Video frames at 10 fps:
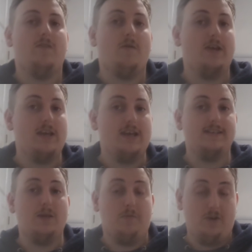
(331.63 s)
very
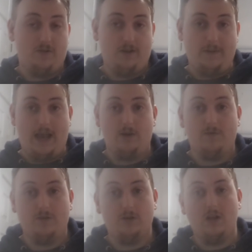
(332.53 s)
easy, well not very
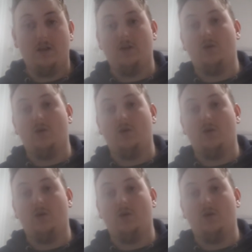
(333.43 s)
powerful,